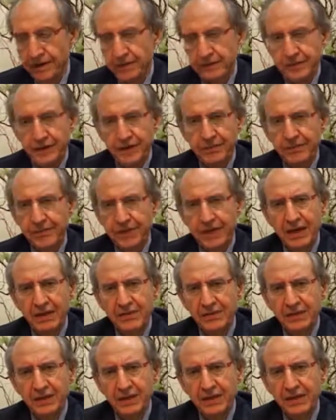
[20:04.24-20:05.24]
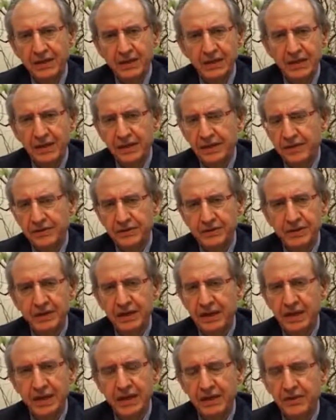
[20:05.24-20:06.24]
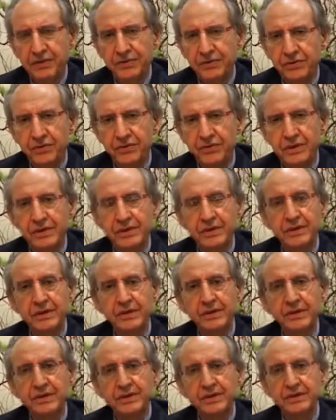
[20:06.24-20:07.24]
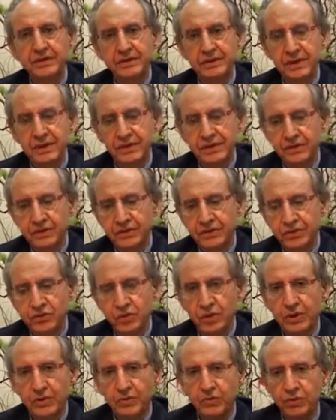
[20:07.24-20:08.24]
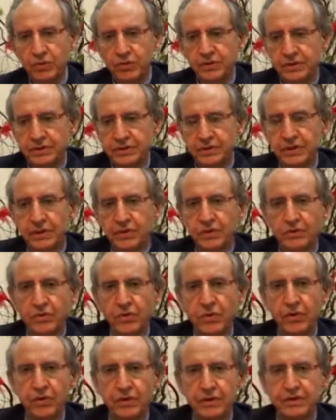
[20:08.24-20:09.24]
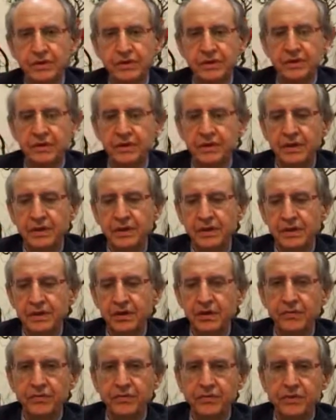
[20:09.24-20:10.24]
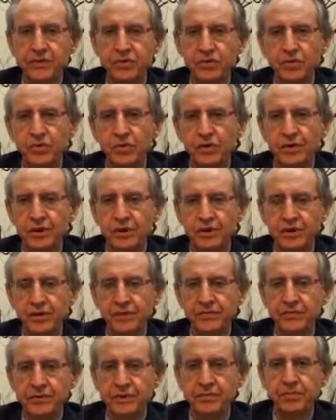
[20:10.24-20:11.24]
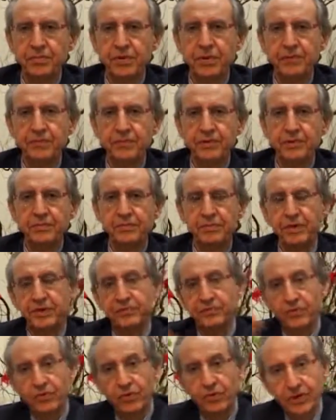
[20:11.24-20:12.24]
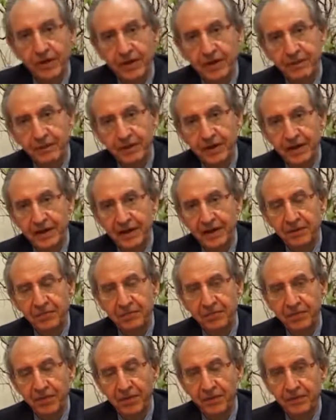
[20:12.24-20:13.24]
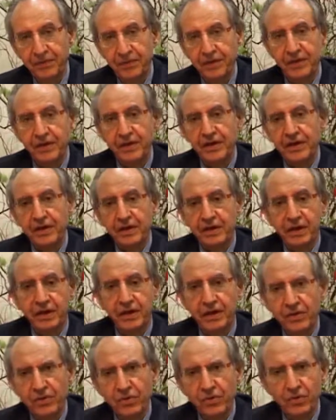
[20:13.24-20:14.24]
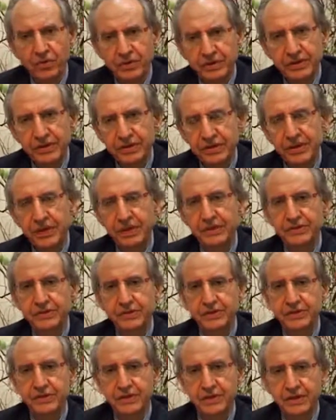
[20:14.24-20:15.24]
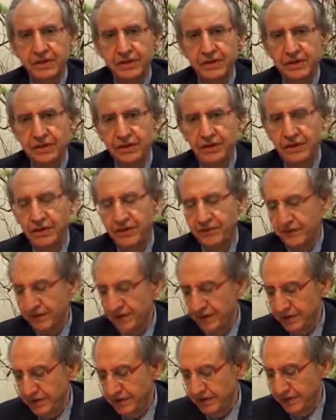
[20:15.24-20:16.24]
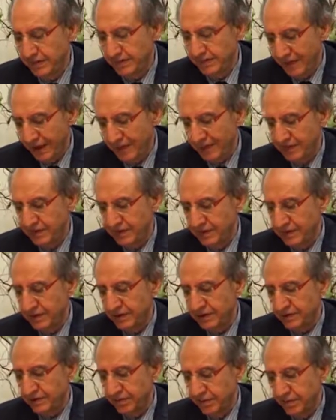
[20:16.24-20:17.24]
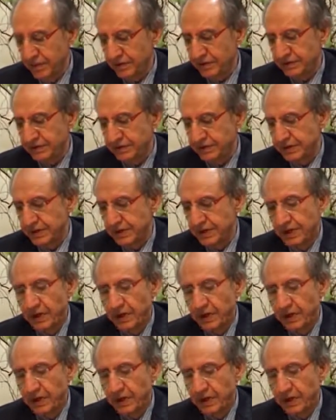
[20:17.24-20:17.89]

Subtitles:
Sometimes they engage in highly theoretical discussions. What was the authority of a ruling of the Prophet before he became Prophet. In those discussions that are of little practical importance.